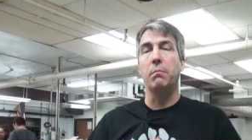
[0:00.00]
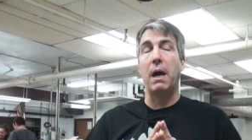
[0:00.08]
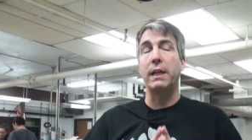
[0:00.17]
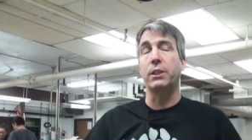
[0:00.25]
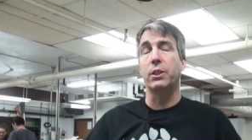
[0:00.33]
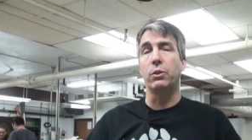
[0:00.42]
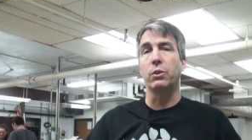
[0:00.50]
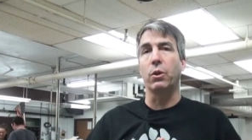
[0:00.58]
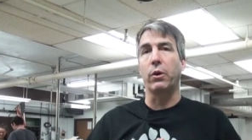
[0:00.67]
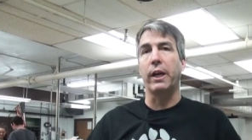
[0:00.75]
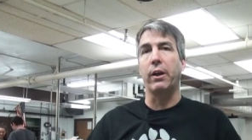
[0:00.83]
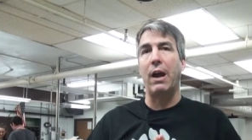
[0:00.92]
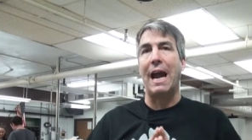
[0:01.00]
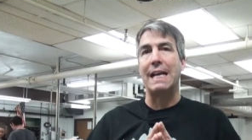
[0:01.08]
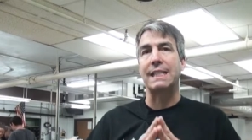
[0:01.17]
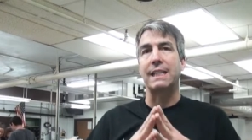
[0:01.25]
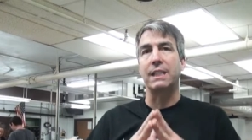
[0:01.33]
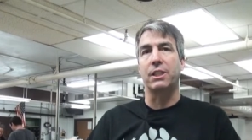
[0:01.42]
My students are here
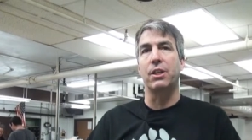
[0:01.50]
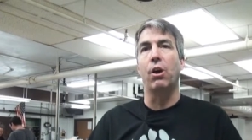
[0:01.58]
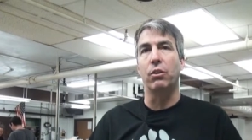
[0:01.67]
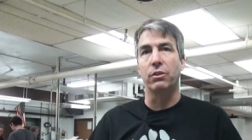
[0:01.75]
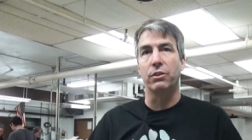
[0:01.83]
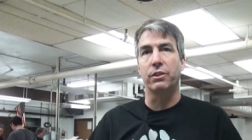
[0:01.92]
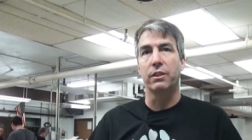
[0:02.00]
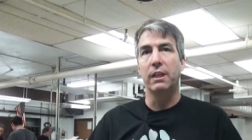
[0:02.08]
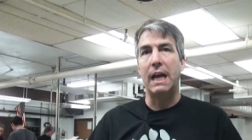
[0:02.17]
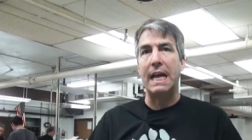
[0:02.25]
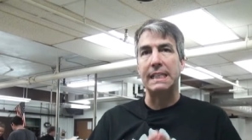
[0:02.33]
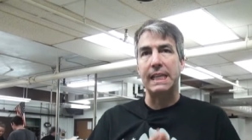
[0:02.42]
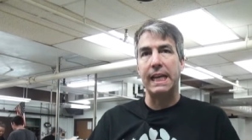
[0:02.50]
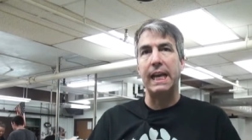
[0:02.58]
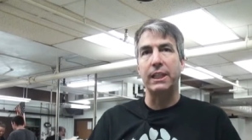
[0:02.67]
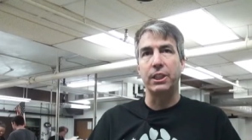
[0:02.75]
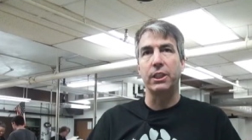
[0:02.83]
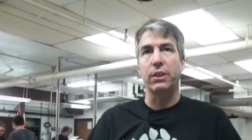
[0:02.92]
as consultants, as the
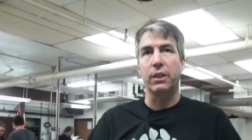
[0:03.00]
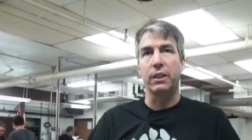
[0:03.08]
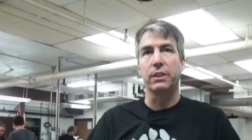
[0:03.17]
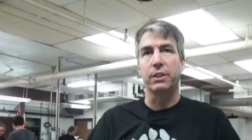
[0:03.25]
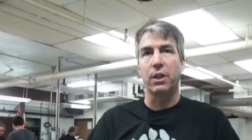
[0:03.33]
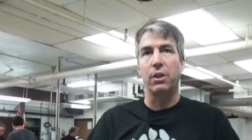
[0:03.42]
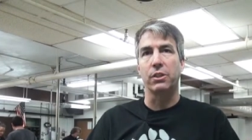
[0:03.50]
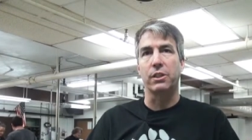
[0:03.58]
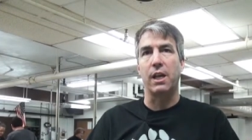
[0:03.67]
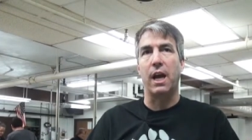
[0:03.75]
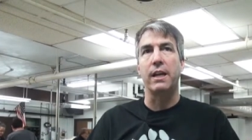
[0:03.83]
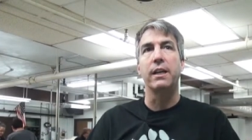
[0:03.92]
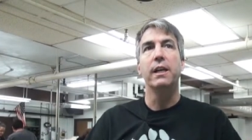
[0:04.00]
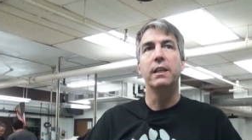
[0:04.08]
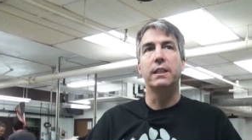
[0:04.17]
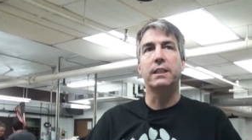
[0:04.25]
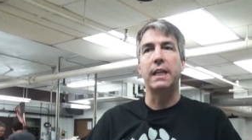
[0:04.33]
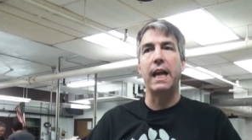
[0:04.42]
engineering consultant side,
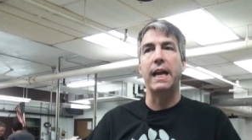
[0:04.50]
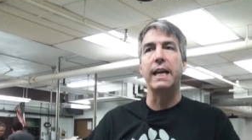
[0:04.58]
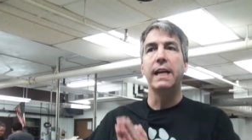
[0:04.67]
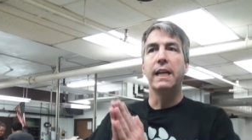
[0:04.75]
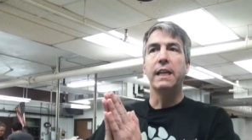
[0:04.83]
to say,